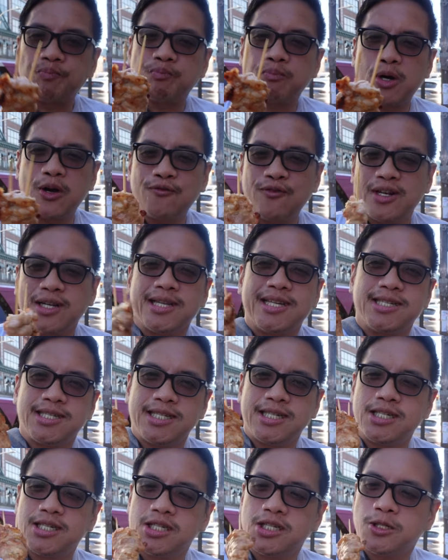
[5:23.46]
Perfectly
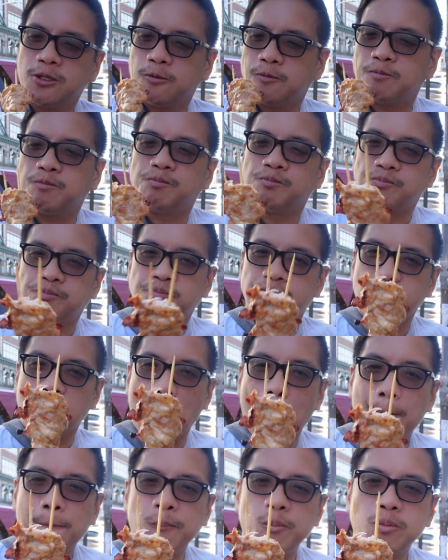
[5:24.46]
seasoned.
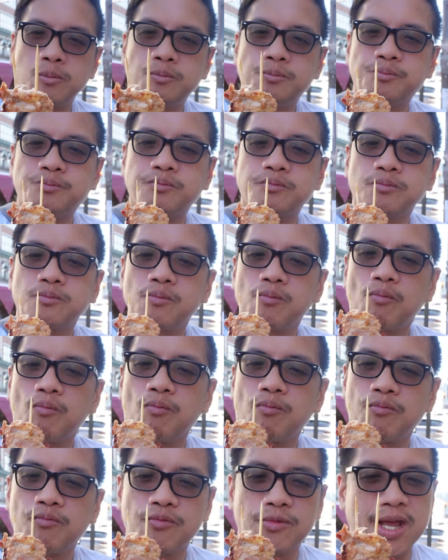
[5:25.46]
Nice and
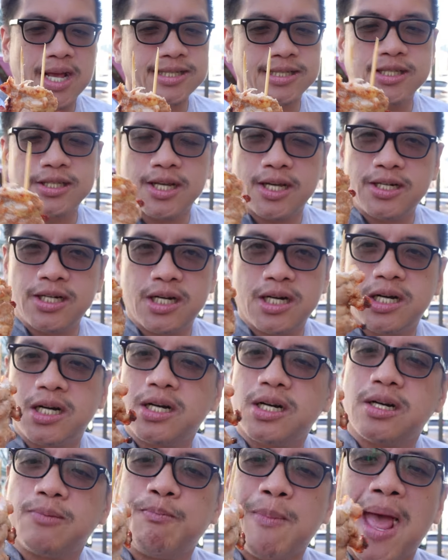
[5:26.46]
tender. Nice and tender.
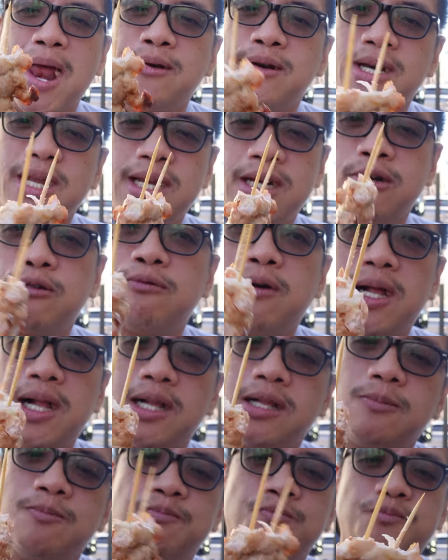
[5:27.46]
Marinated well.
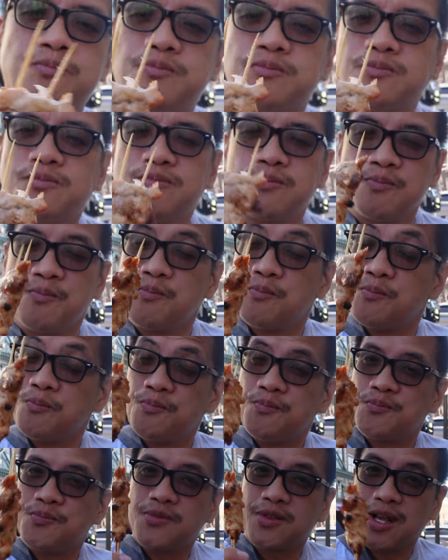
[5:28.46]

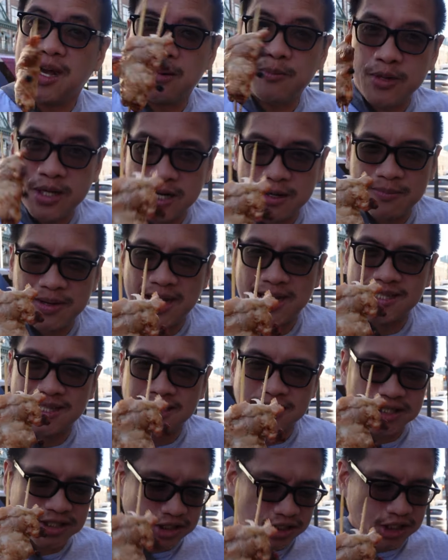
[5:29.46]
Come here, man.
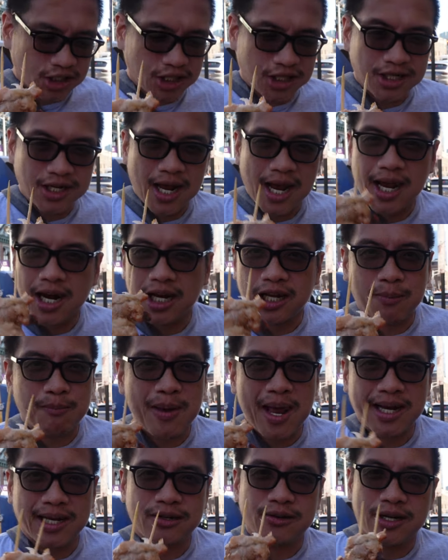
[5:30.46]
Get this chicken. Yep. I gotta come
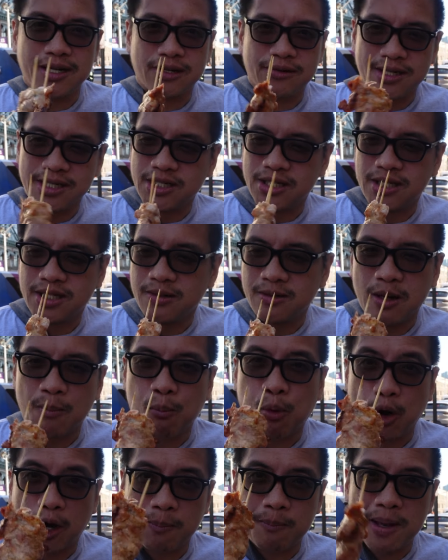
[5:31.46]
back and try the rest of it.
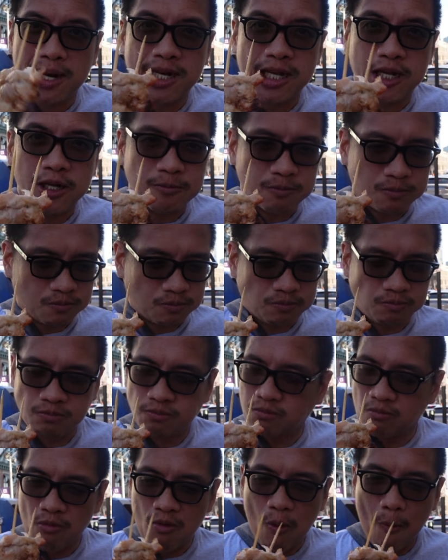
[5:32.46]
Yeah, everything is
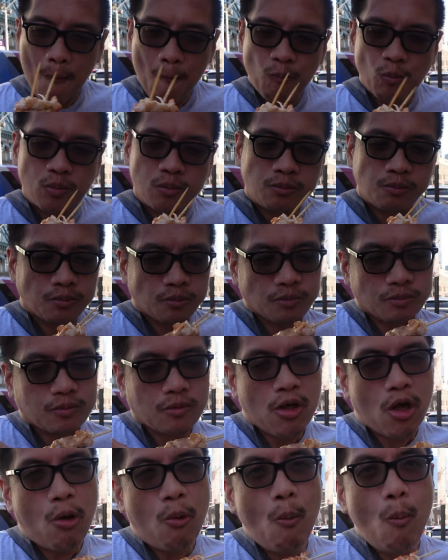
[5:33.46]

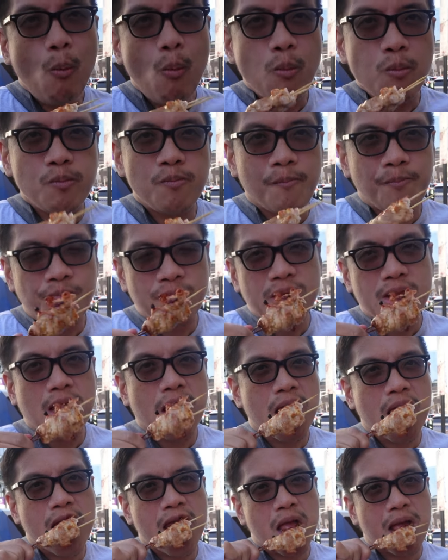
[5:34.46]
everything is cooked over
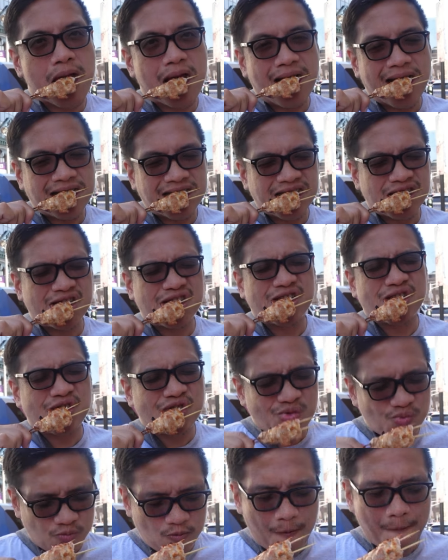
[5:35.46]
uh, charcoal too,
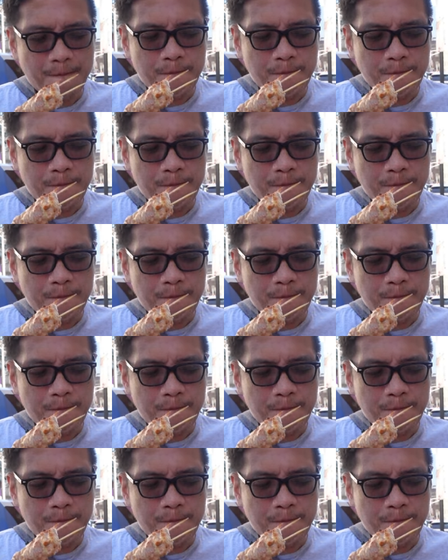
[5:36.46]
so